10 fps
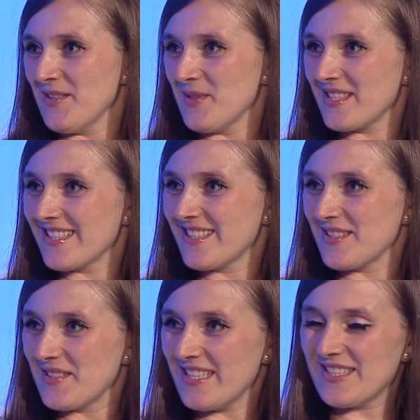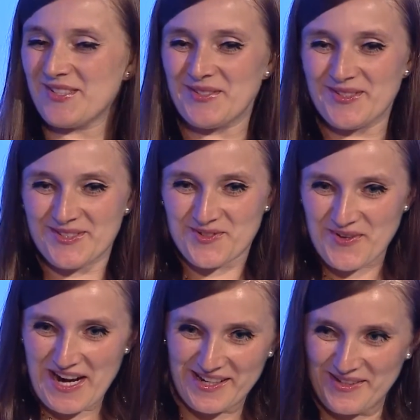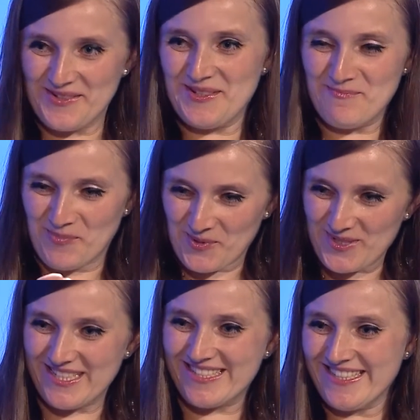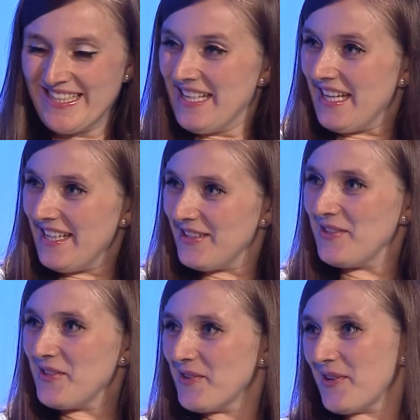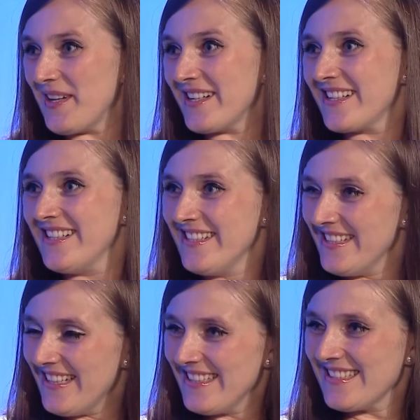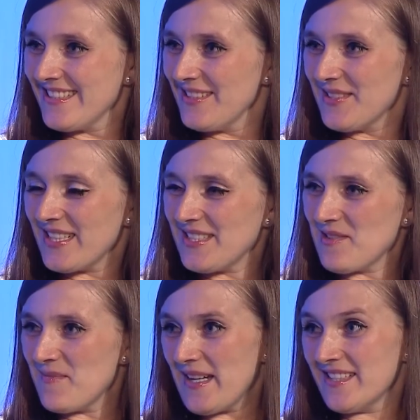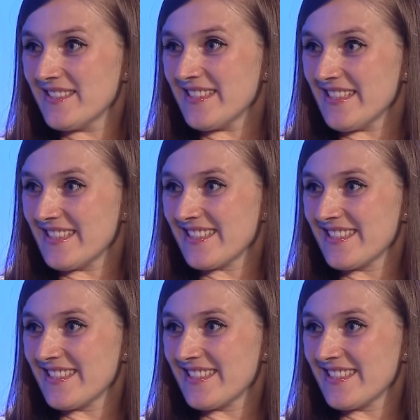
We just need to drag you, put it in New York, and look at your paintings.